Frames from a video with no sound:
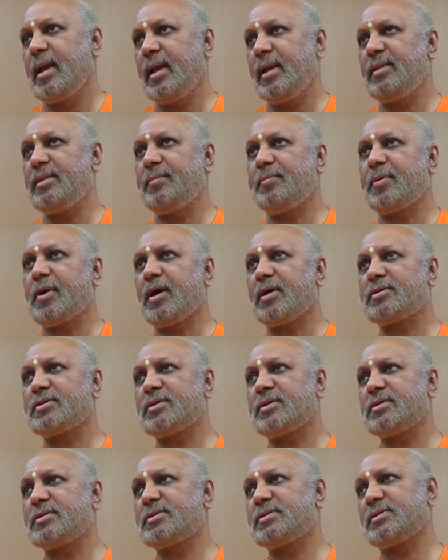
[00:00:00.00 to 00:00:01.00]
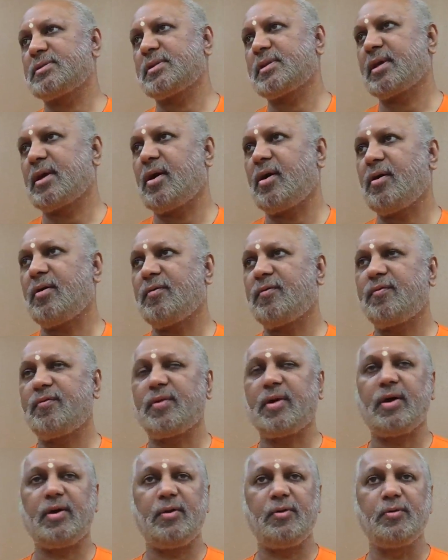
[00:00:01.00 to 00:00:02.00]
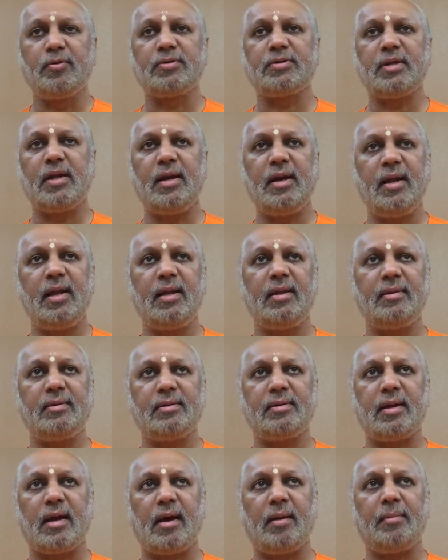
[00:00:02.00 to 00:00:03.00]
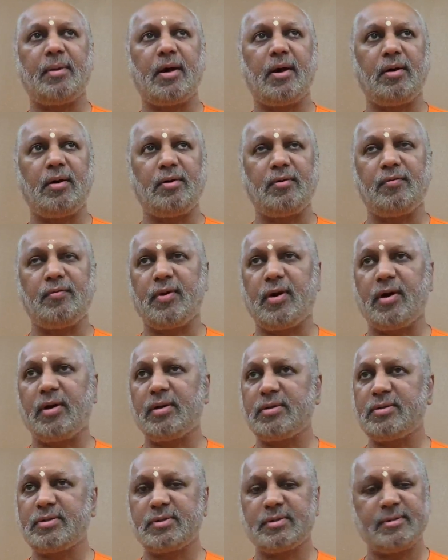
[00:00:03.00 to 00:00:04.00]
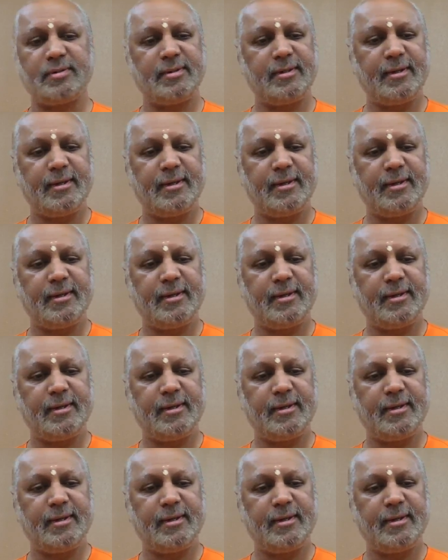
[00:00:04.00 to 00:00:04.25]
In the process of you sending Rama up to forest,